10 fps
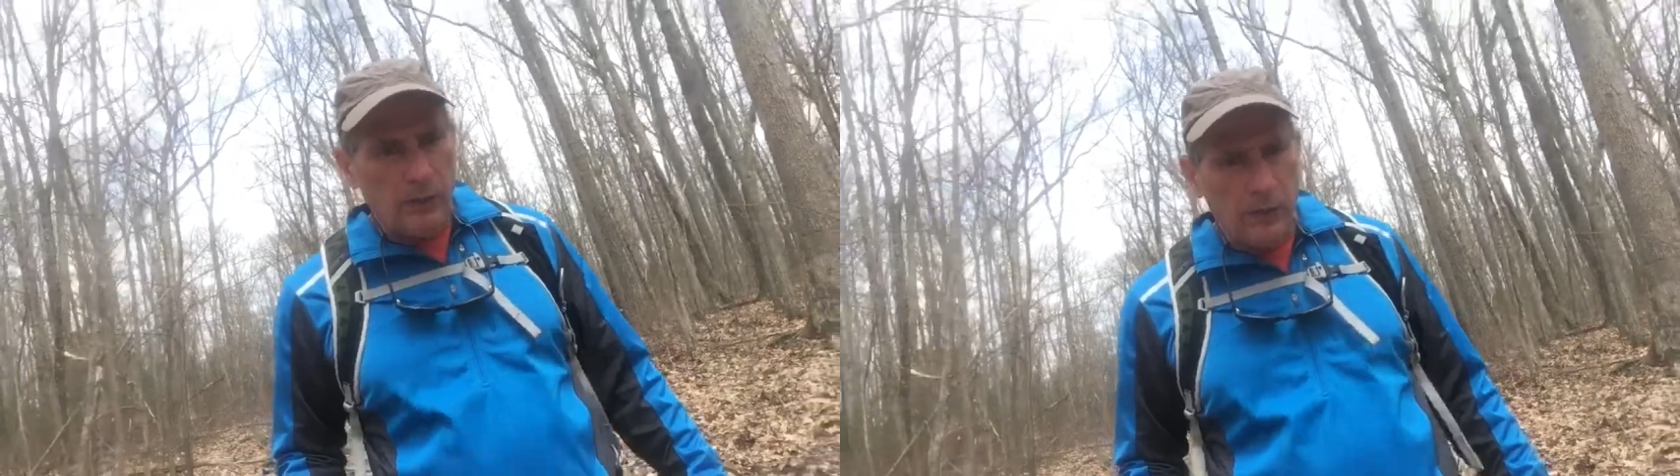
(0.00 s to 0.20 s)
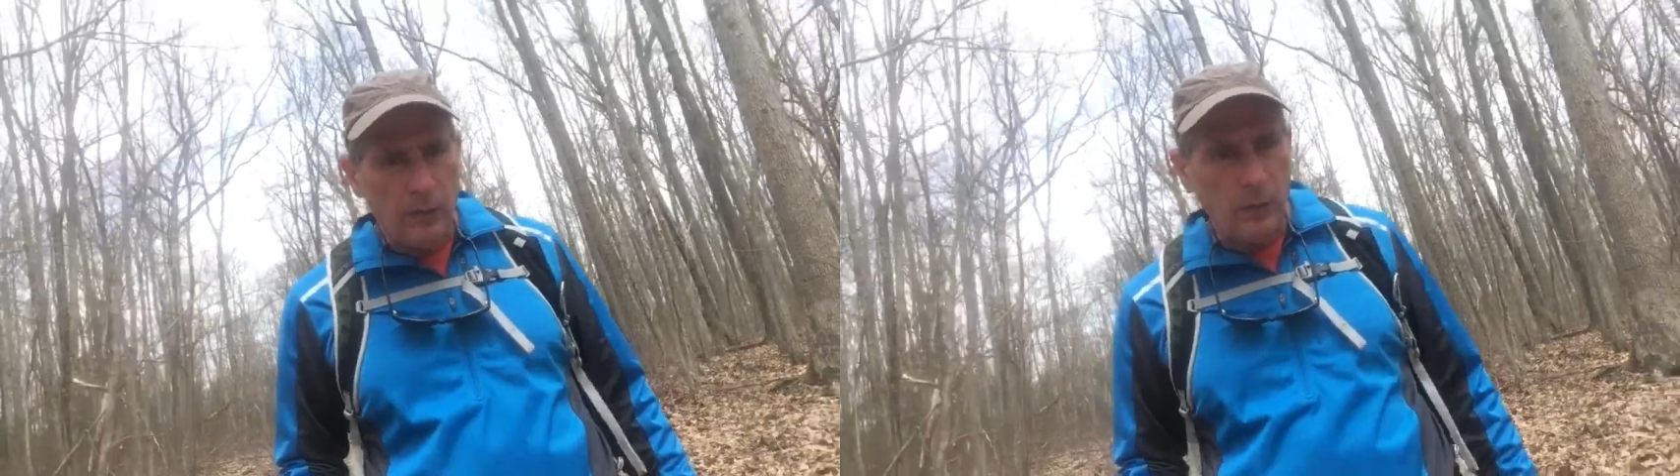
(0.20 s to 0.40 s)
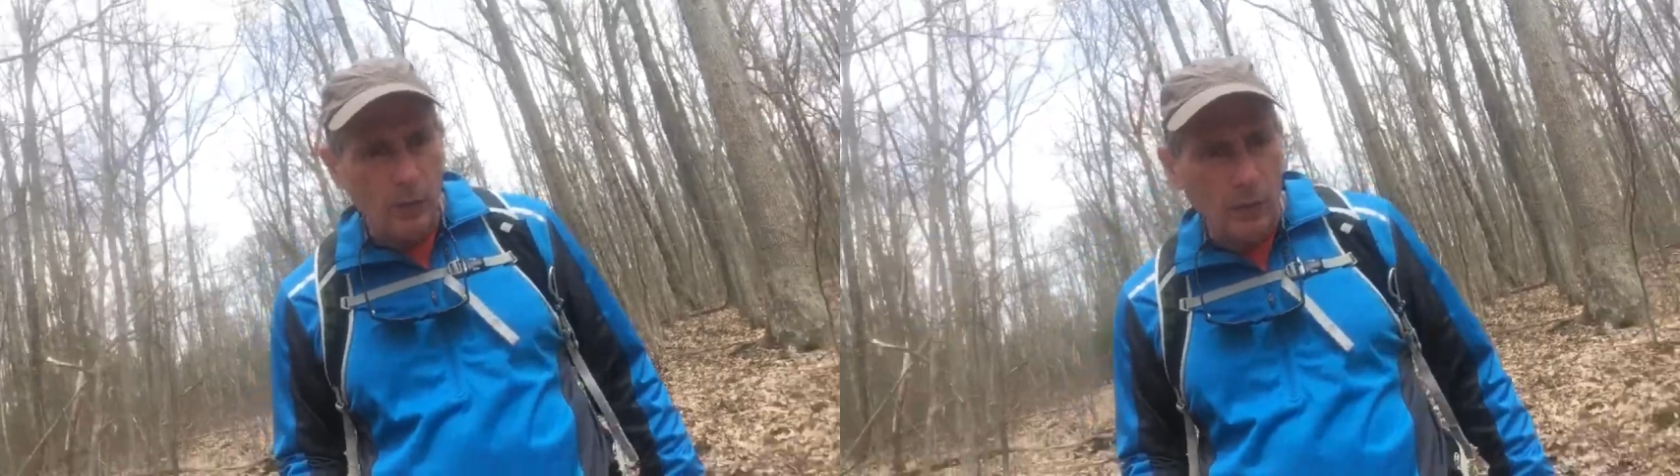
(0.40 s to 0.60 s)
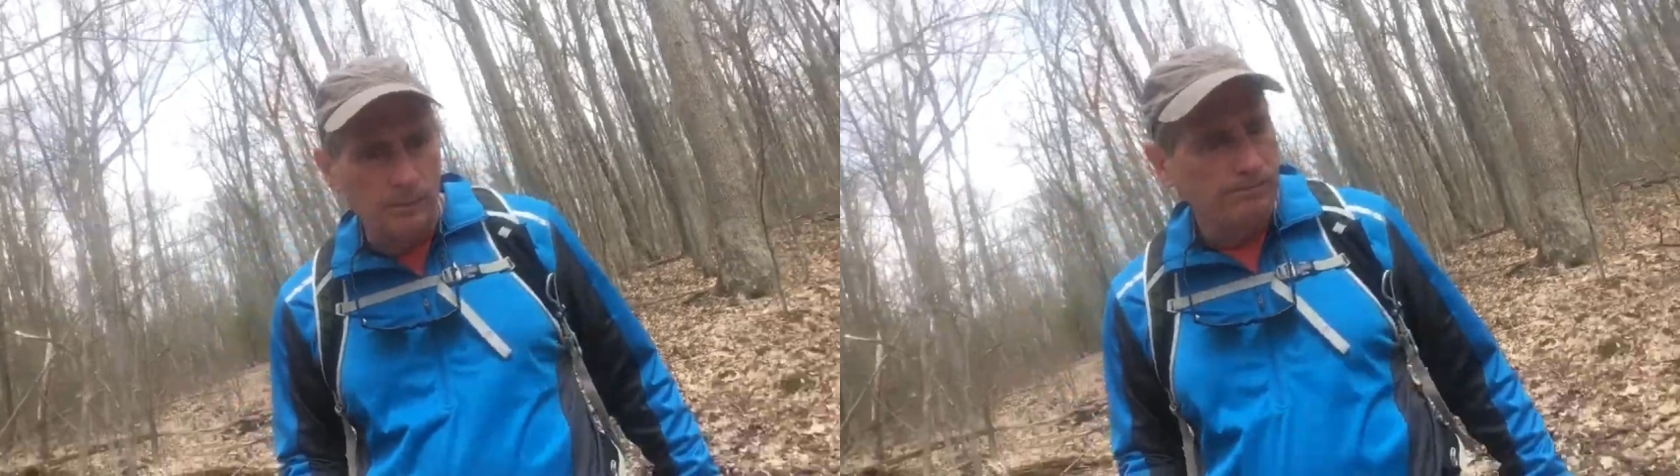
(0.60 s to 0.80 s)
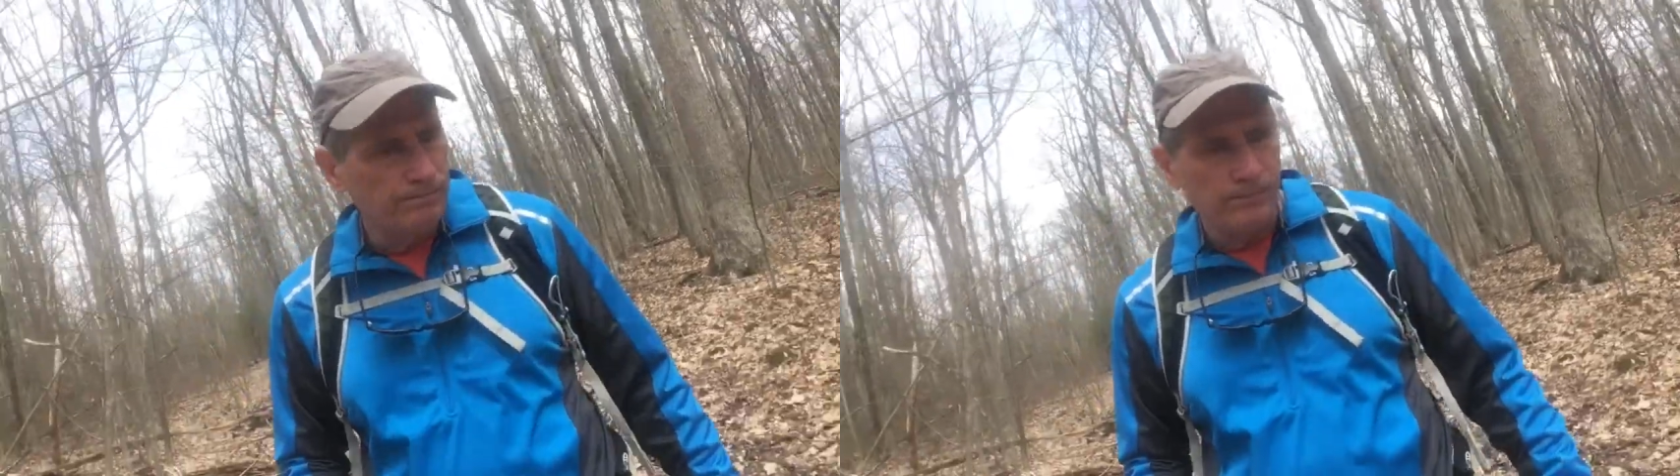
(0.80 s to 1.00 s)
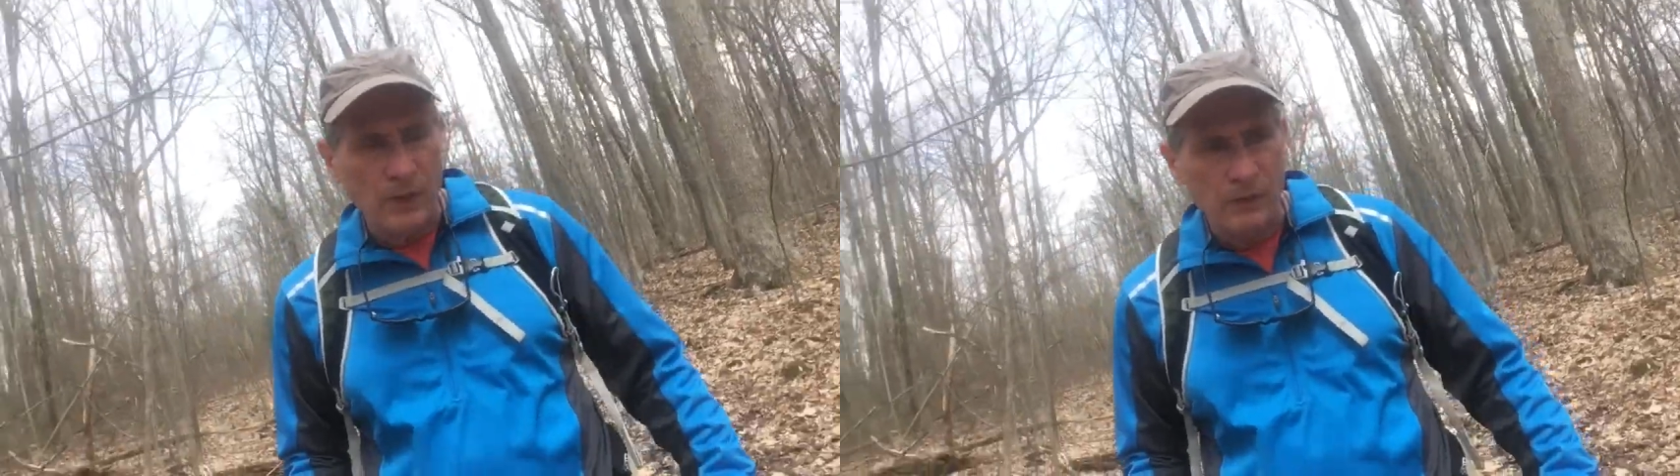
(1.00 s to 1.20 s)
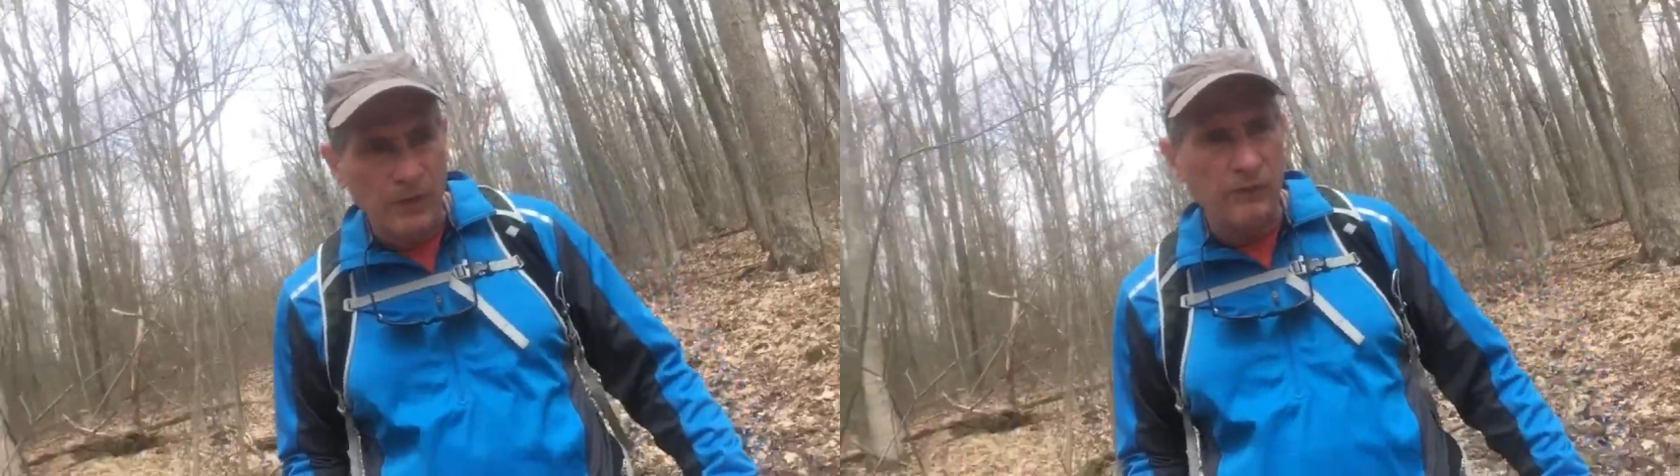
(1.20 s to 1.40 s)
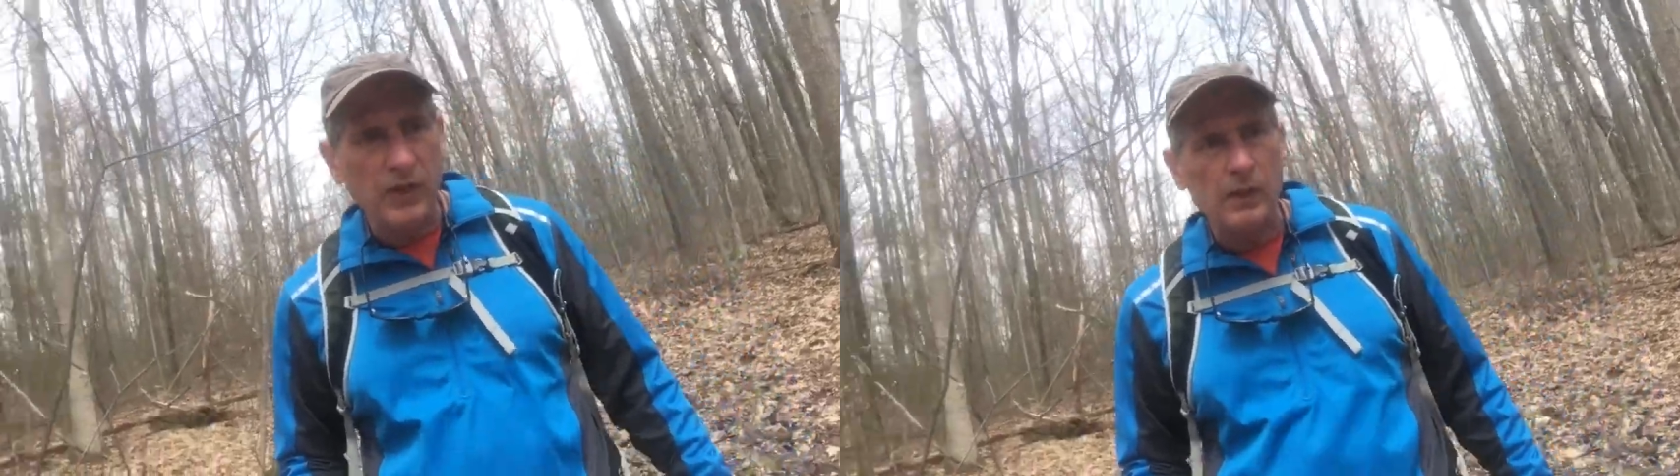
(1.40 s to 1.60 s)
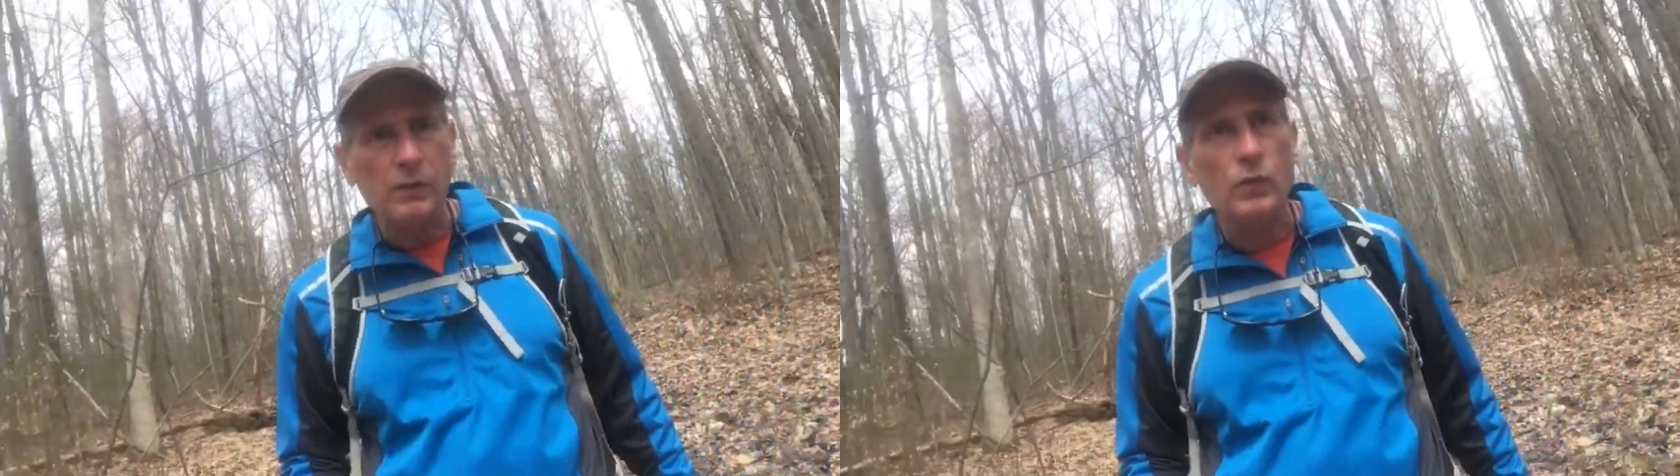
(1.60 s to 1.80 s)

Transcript: to 15,